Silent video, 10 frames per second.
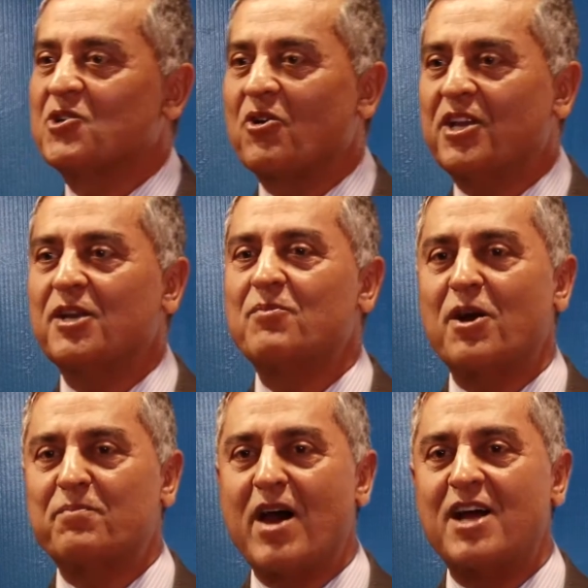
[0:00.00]
talking
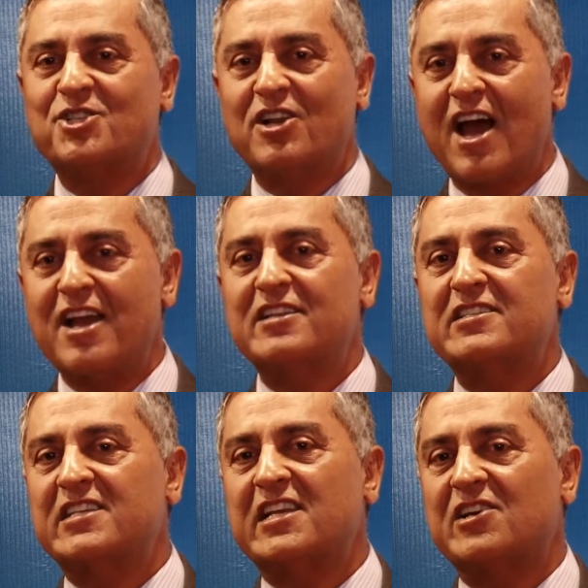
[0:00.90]
about
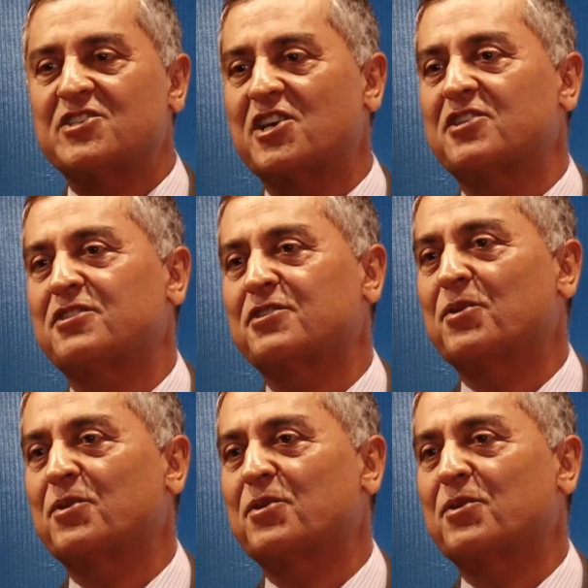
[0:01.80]
marginalizing a certain